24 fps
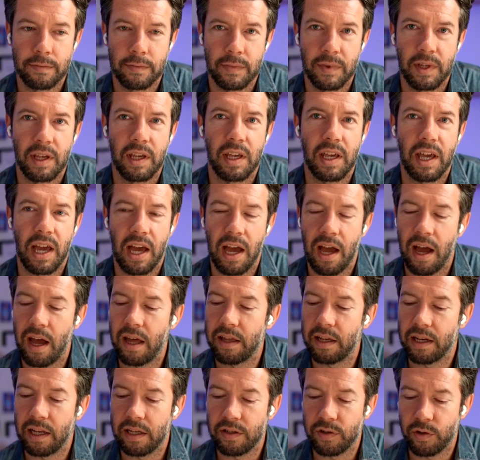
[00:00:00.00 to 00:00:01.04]
Yeah, I
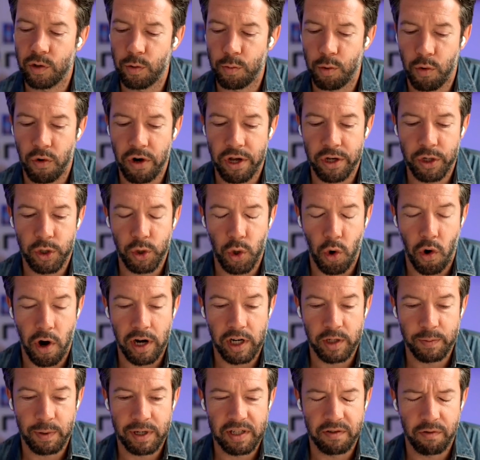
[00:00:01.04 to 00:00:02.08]
think that's super reassuring,
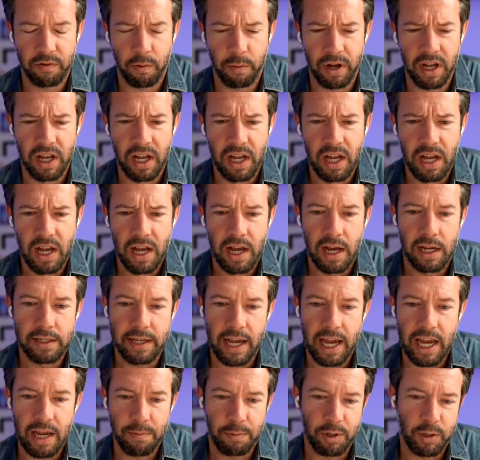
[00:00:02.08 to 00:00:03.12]
especially from a
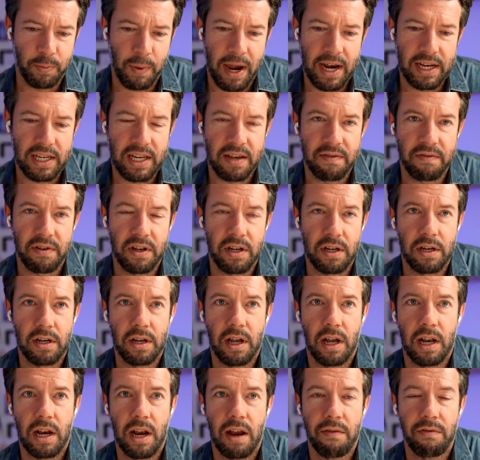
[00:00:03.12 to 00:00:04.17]
data perspective and
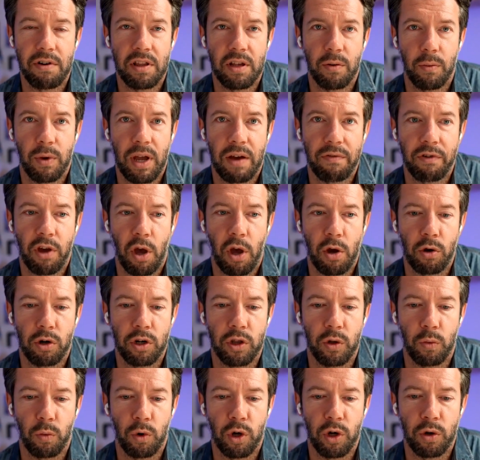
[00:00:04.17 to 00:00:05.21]
everything we have going on in the
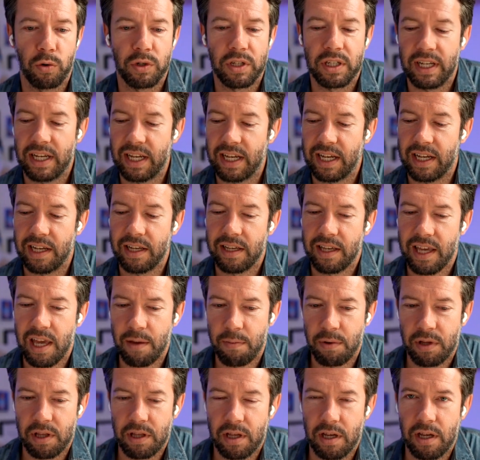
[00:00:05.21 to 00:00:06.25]
world.
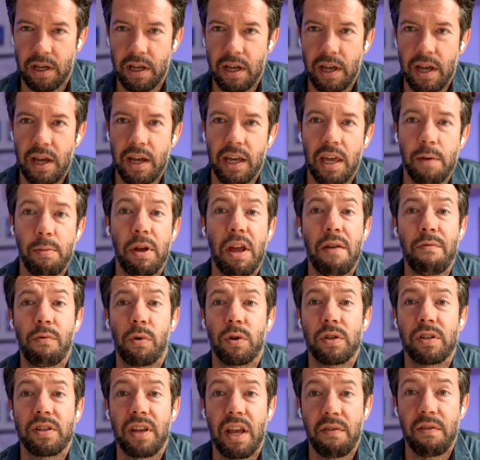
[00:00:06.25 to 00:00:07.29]
Keeping
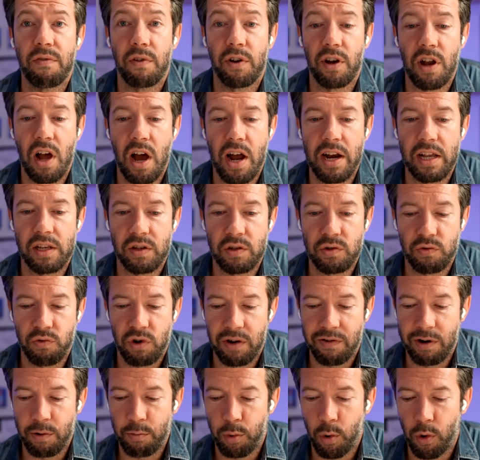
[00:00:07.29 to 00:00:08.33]
everyone safe online is really,
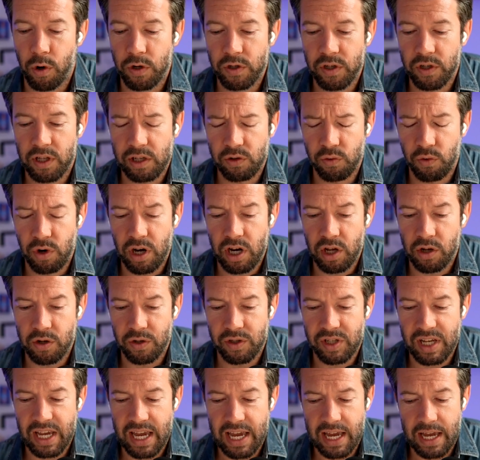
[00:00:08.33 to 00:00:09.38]
really important. So that's really good
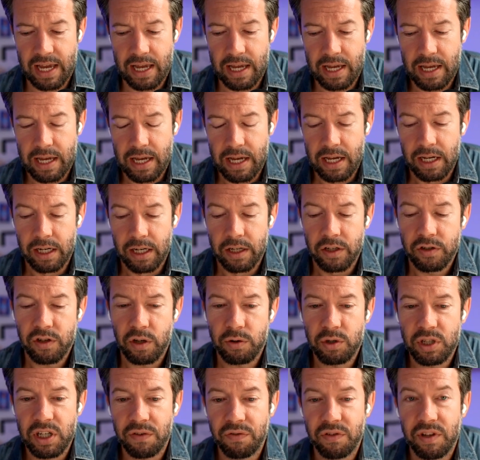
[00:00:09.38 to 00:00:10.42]
to hear. So
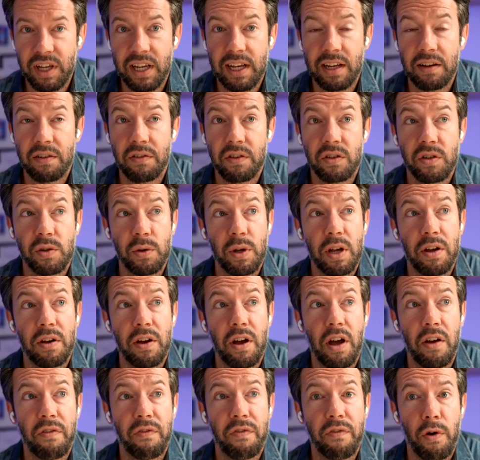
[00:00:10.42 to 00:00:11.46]
shifting to
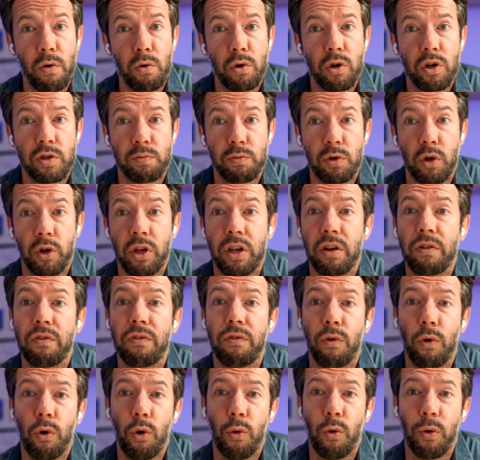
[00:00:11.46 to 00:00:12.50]
a focus looking
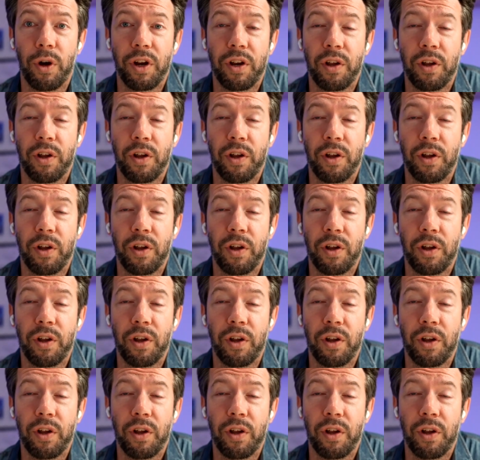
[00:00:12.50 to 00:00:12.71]
forward,